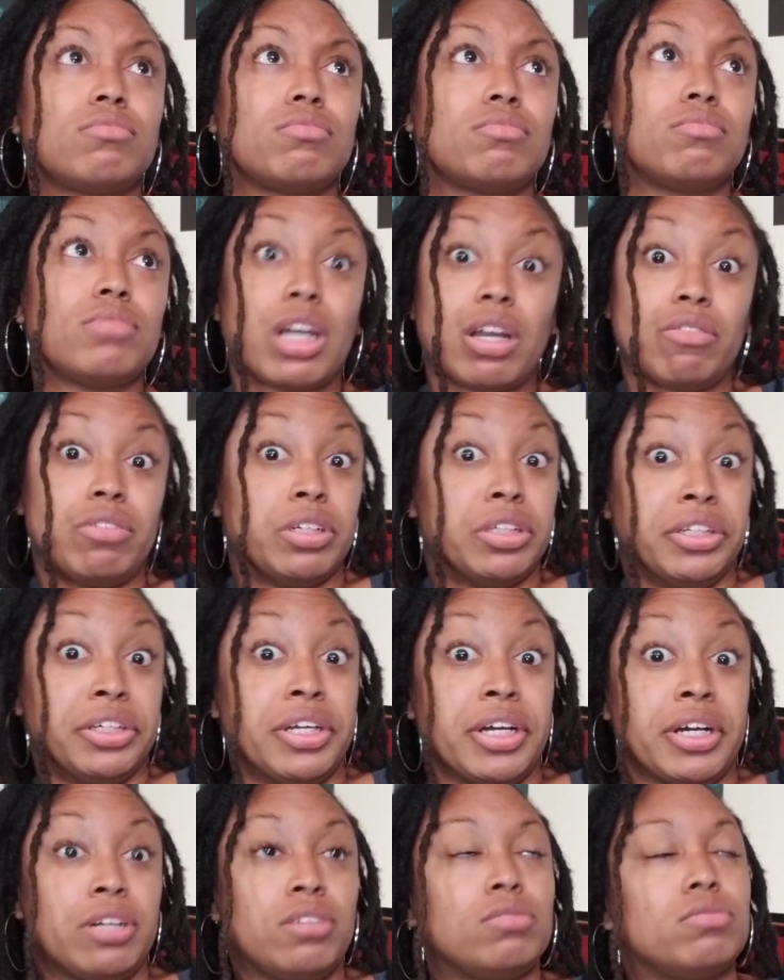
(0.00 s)
I really
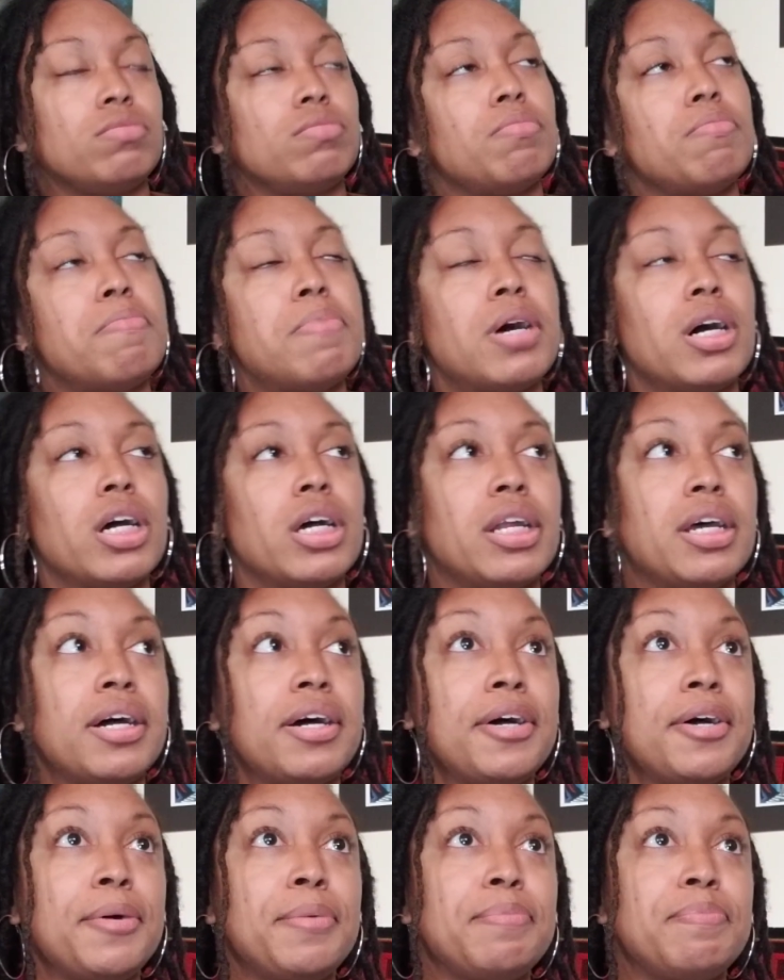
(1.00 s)
don't. But,
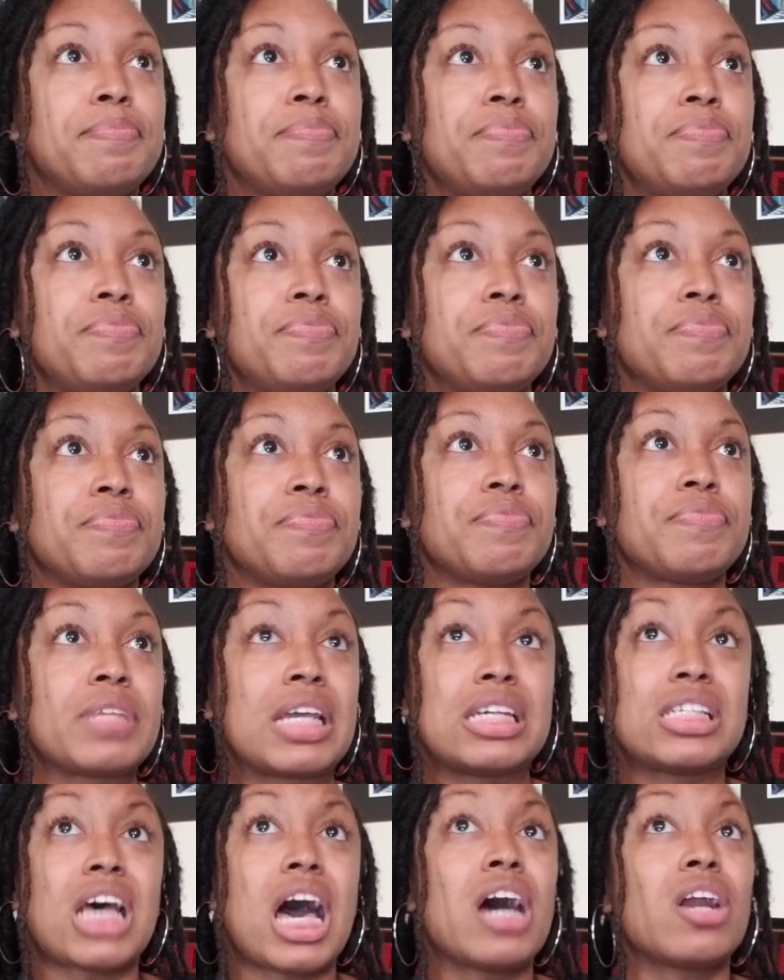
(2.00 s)

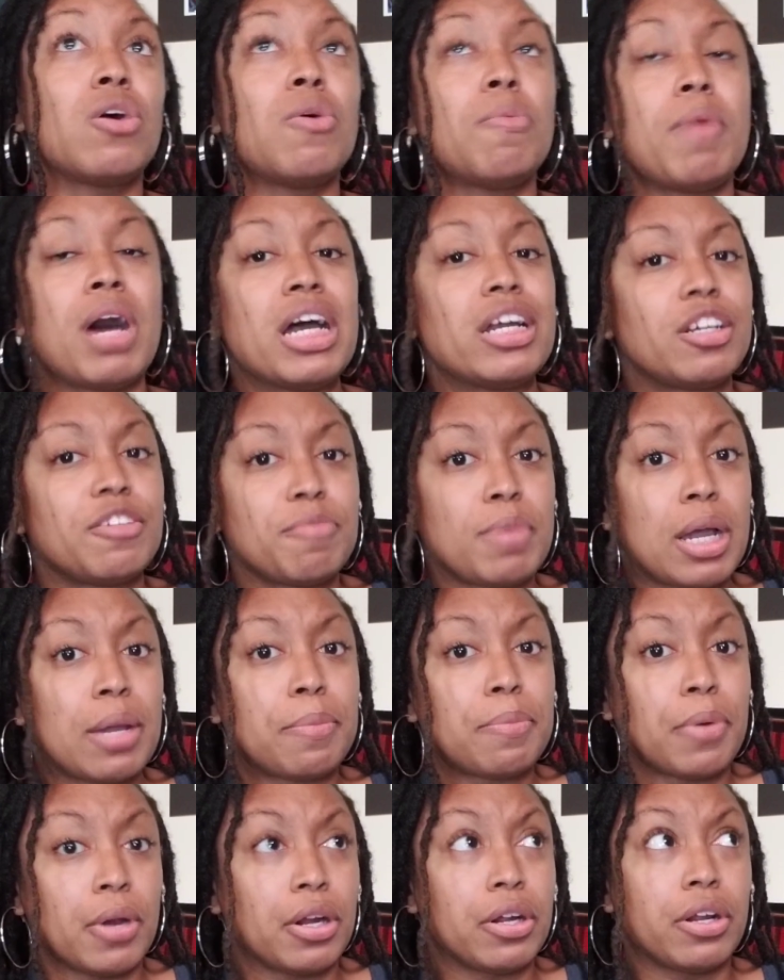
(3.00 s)
because I don't mind if my
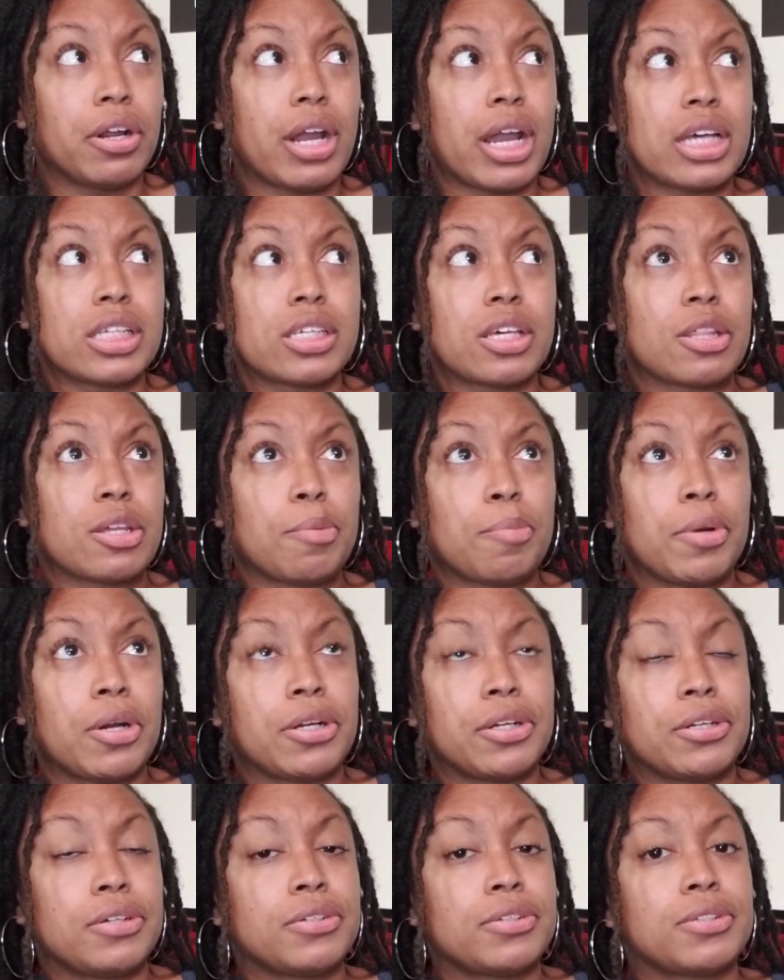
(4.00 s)
partner has other
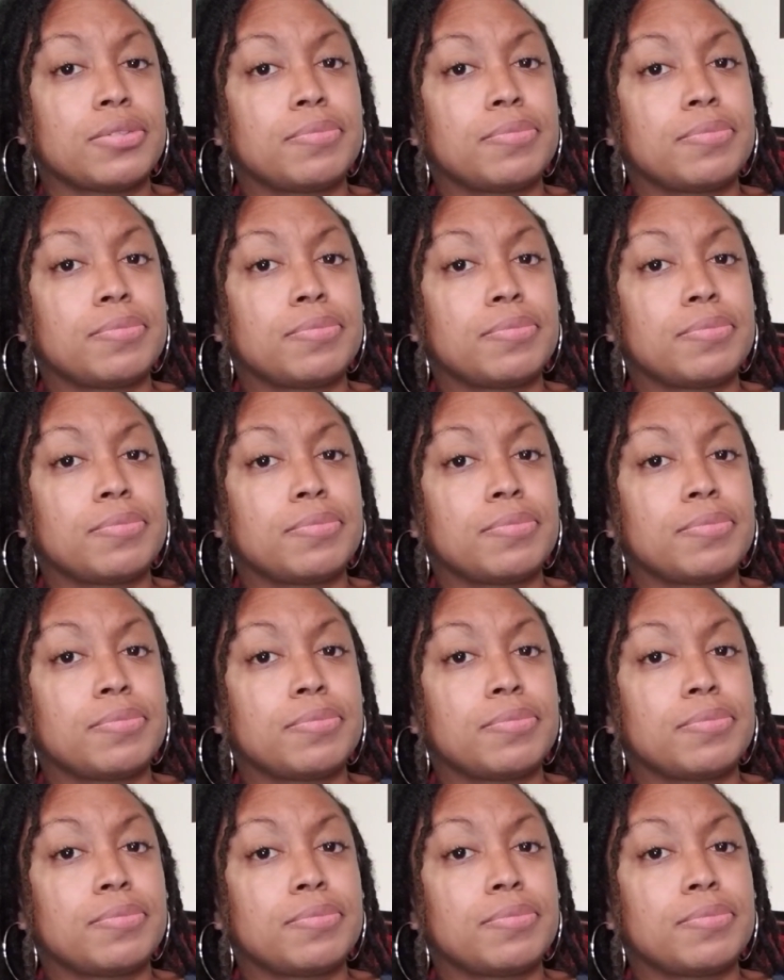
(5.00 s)
partners.